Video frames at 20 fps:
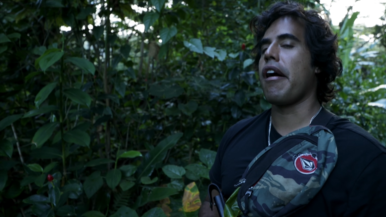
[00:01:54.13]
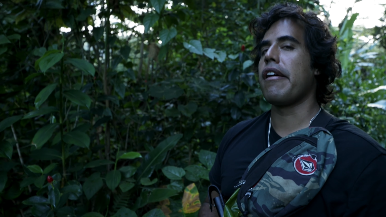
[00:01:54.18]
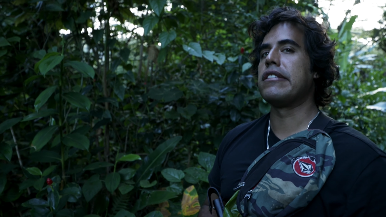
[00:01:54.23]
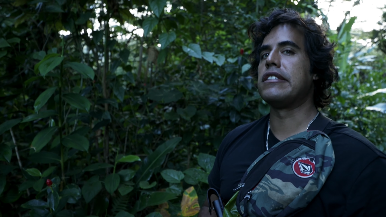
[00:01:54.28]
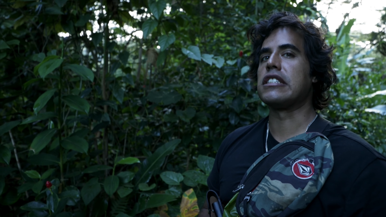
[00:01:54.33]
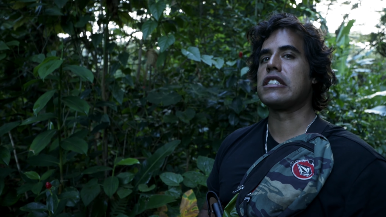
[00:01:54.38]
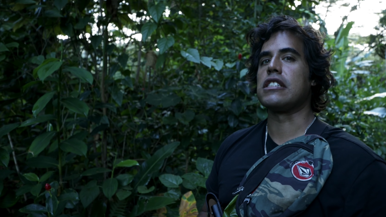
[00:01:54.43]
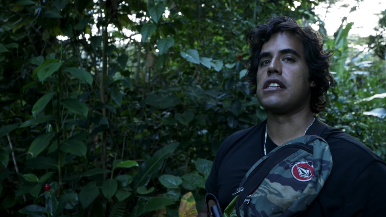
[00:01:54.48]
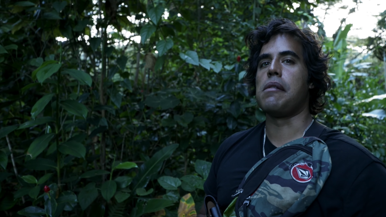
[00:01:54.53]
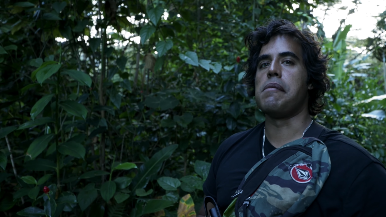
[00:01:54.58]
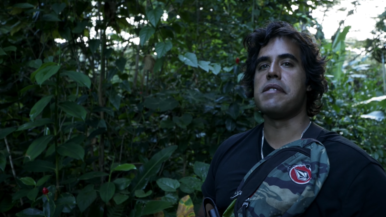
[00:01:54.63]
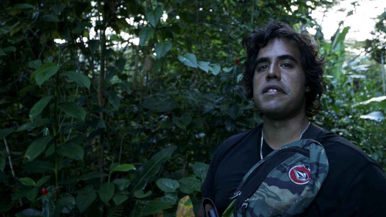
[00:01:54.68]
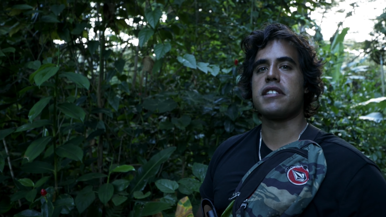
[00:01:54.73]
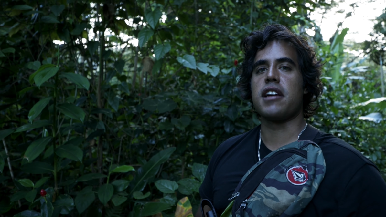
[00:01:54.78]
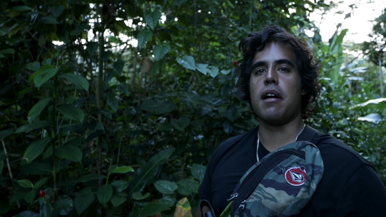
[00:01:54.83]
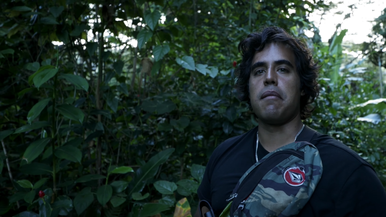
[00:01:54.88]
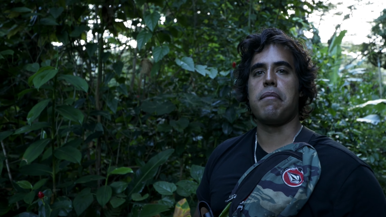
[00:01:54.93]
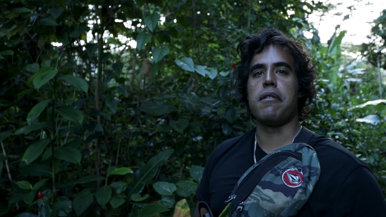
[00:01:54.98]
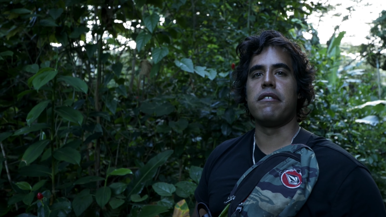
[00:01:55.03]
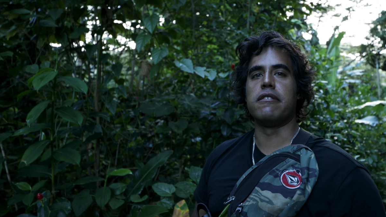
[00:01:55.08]
like lemon
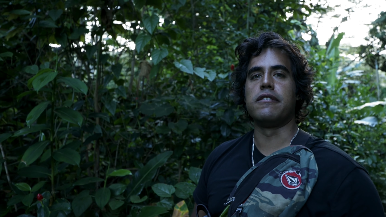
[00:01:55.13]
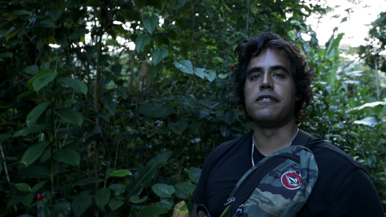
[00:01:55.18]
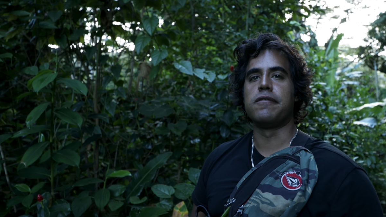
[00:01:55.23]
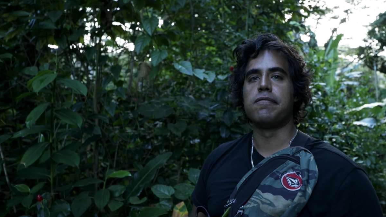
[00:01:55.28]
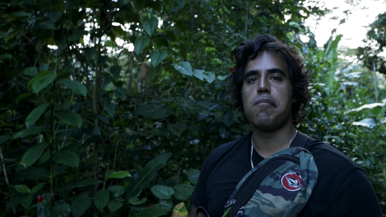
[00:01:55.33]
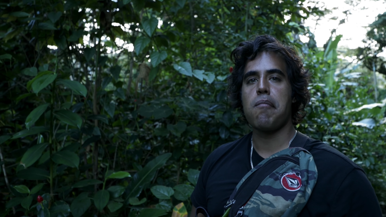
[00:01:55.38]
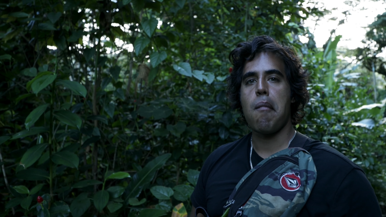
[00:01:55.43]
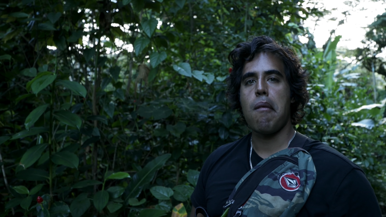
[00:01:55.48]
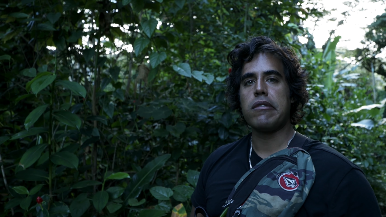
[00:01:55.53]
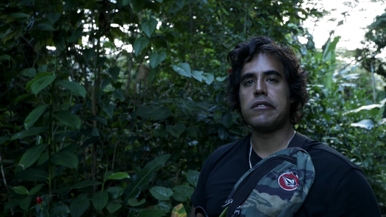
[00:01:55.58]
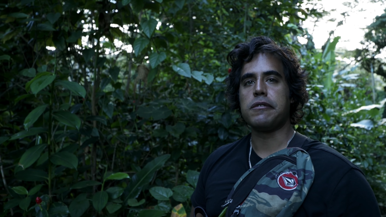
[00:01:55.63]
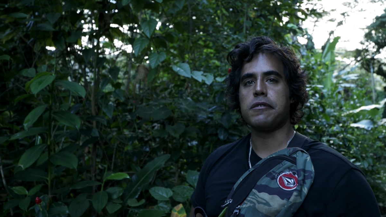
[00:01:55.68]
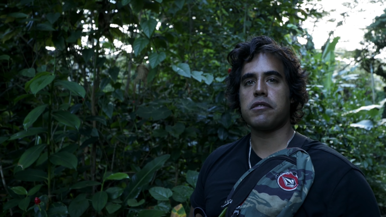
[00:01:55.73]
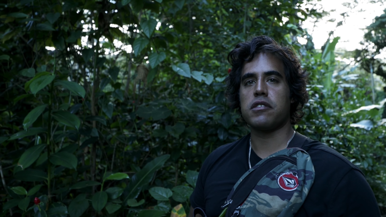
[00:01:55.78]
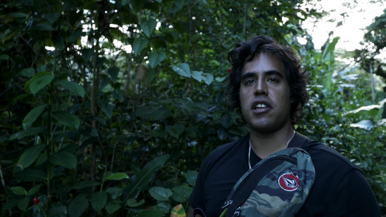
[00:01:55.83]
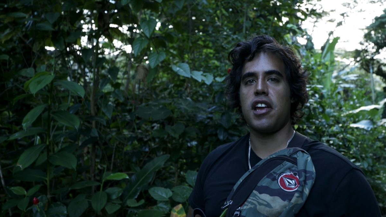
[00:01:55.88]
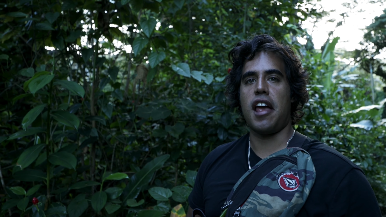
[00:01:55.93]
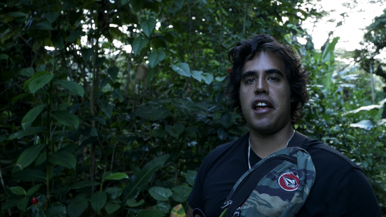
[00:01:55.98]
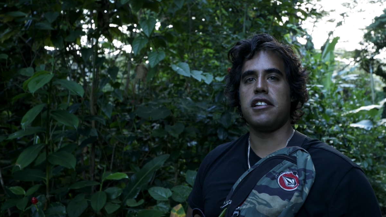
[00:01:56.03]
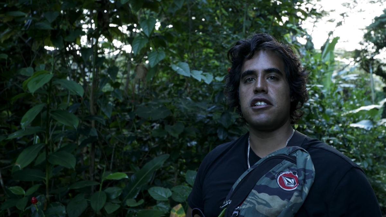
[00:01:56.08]
type of
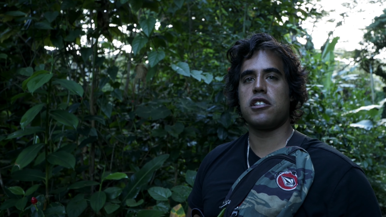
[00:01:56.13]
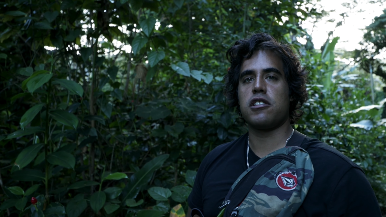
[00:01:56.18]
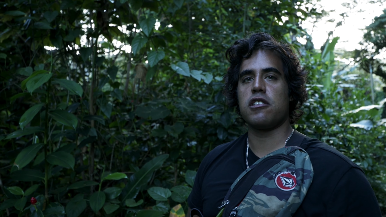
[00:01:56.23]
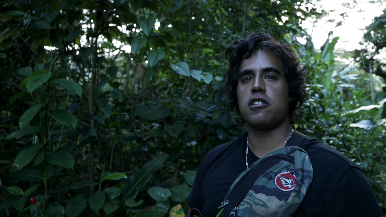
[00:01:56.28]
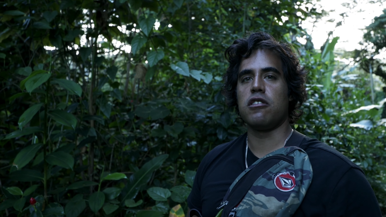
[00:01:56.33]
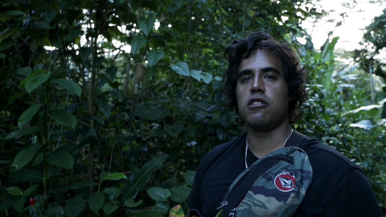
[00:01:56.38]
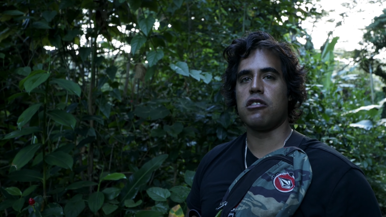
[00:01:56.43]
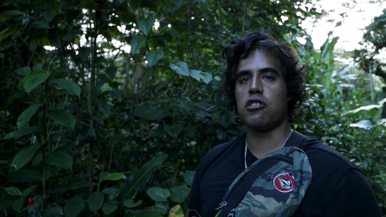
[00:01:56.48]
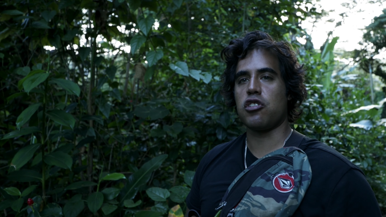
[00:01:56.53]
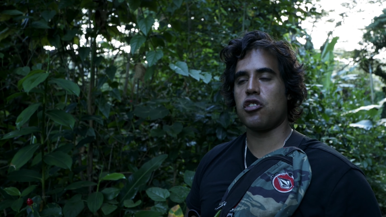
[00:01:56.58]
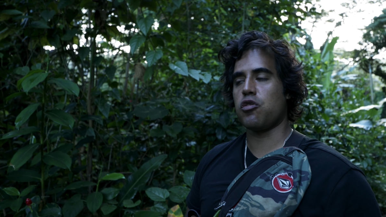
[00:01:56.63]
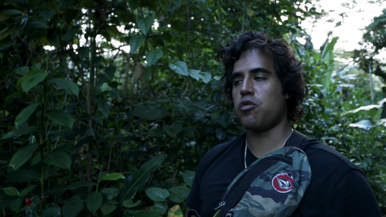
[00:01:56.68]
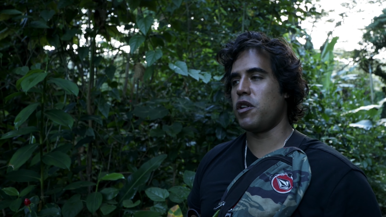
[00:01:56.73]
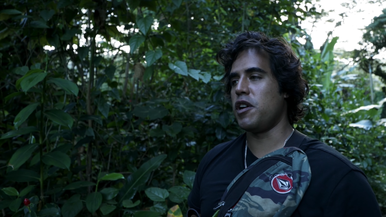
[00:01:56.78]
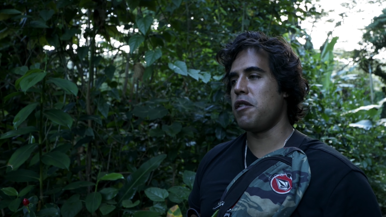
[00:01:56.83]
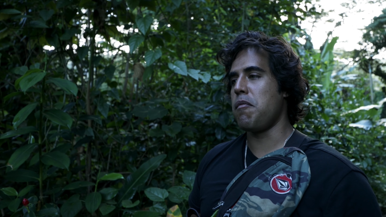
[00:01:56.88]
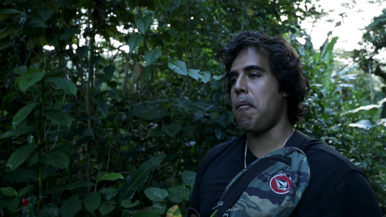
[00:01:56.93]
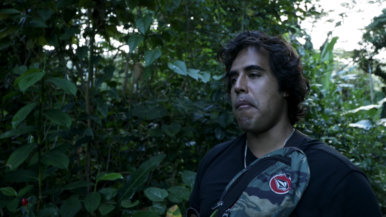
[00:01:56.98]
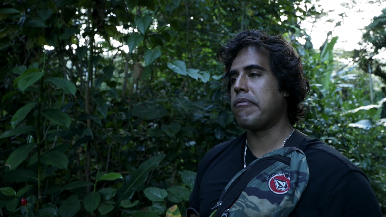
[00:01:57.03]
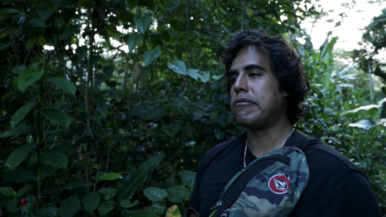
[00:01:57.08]
taste, a little
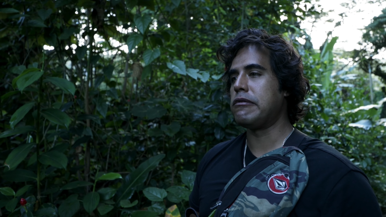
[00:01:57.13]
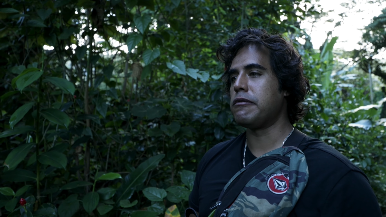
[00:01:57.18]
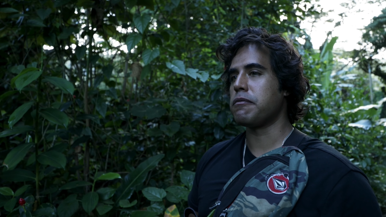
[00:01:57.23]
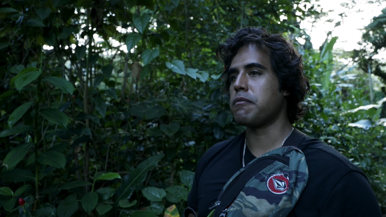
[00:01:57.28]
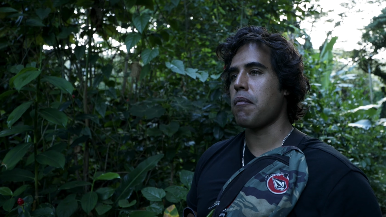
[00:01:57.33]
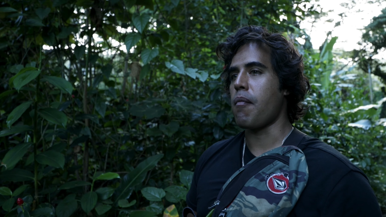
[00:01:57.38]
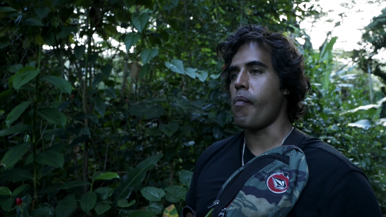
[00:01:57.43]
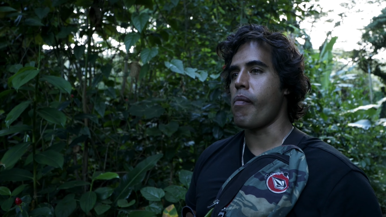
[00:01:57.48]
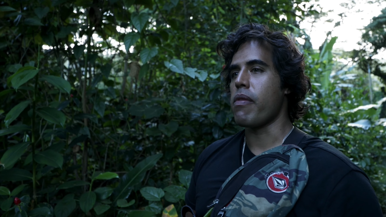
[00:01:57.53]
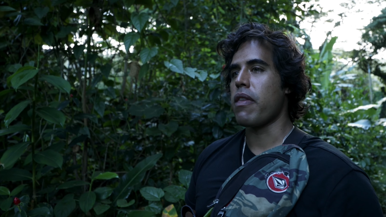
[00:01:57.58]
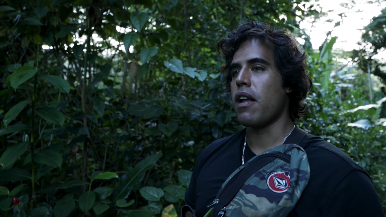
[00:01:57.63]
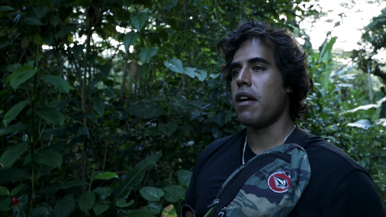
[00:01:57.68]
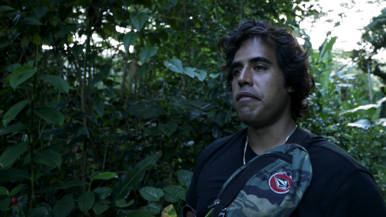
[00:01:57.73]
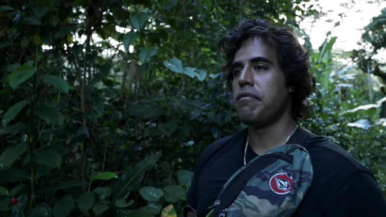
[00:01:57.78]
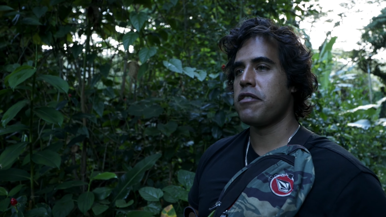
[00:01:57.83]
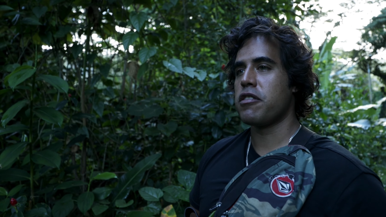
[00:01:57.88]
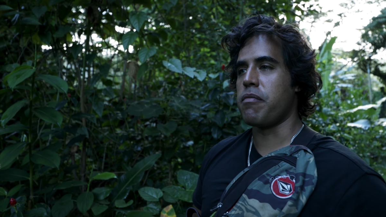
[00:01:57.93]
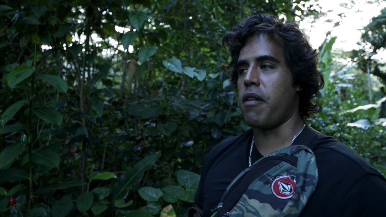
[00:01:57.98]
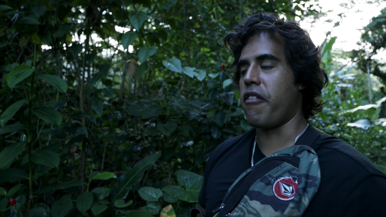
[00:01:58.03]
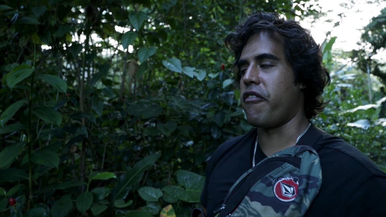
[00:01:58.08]
sweet.
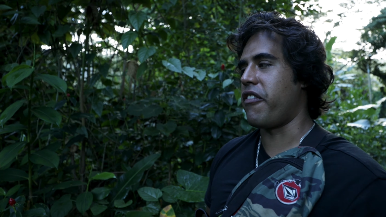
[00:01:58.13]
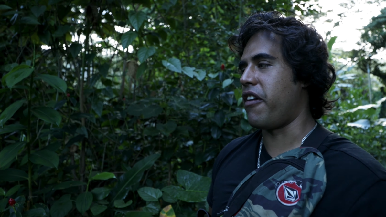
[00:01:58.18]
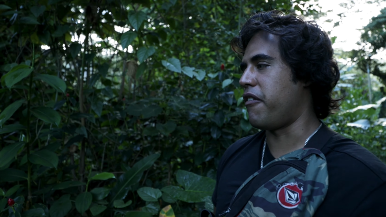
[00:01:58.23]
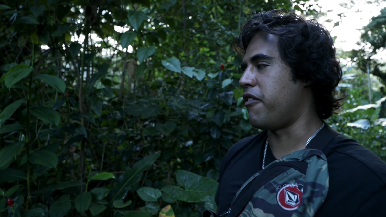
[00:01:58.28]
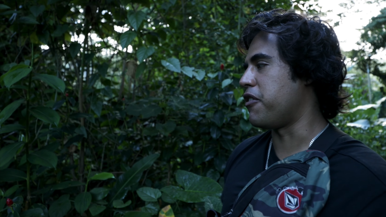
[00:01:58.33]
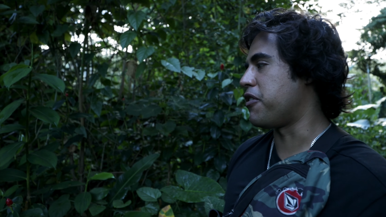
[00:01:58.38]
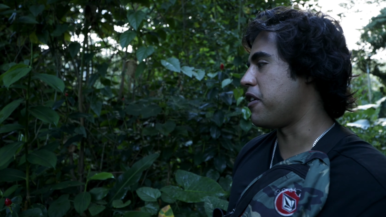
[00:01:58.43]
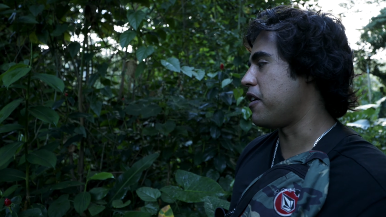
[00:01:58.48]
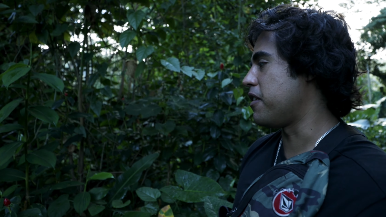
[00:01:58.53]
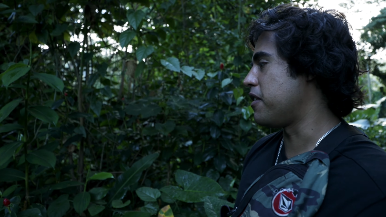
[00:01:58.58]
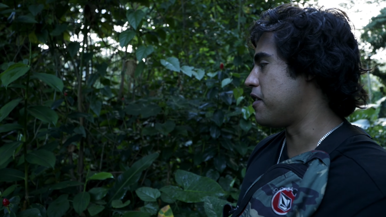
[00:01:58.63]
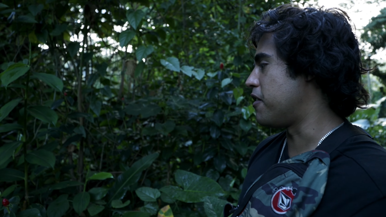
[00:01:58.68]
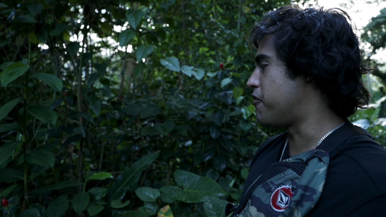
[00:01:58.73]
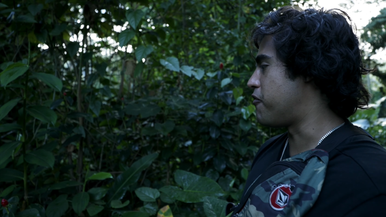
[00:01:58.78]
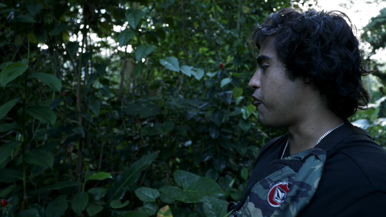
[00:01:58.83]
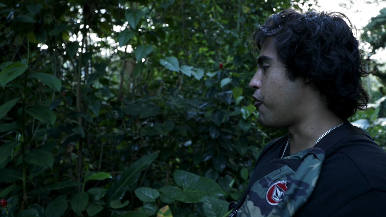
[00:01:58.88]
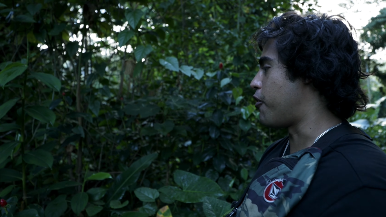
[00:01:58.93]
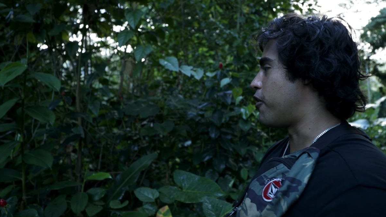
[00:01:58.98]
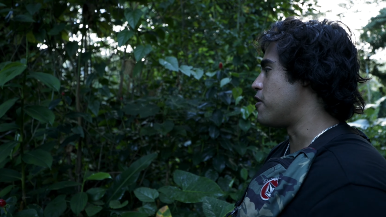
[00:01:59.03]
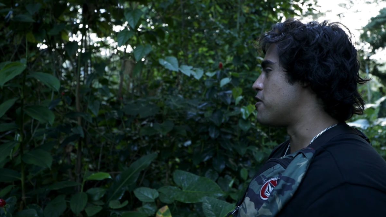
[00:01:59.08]
It's my favorite thing to
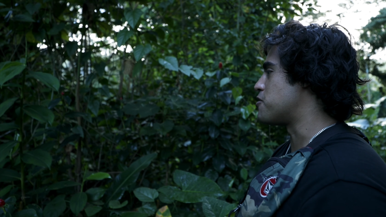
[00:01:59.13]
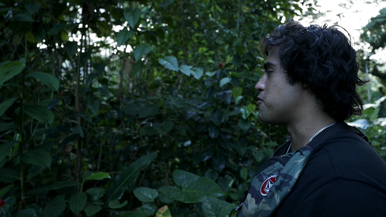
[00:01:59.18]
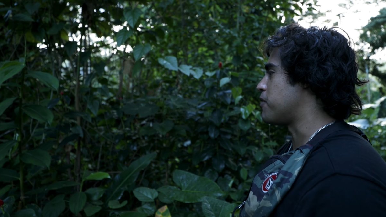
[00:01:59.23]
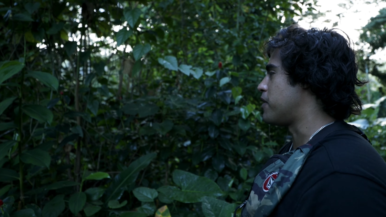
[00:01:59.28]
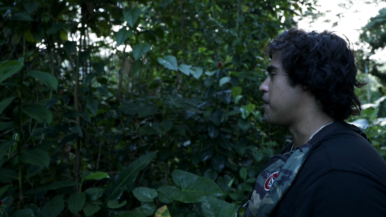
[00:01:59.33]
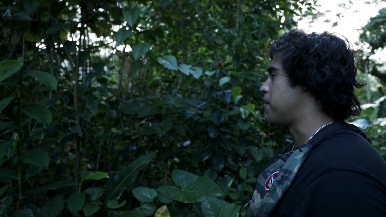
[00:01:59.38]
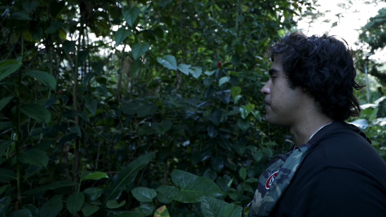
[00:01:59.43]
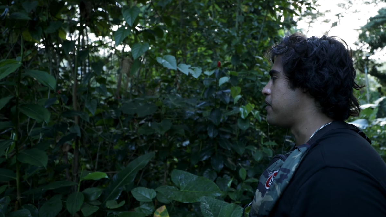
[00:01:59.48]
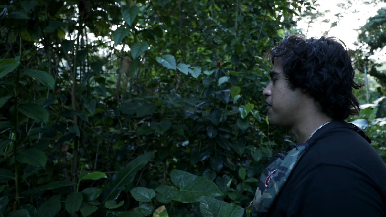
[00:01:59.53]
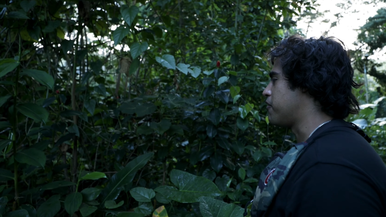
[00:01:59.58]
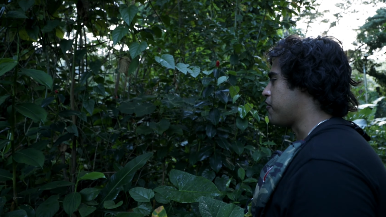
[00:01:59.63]
forage when I'm in the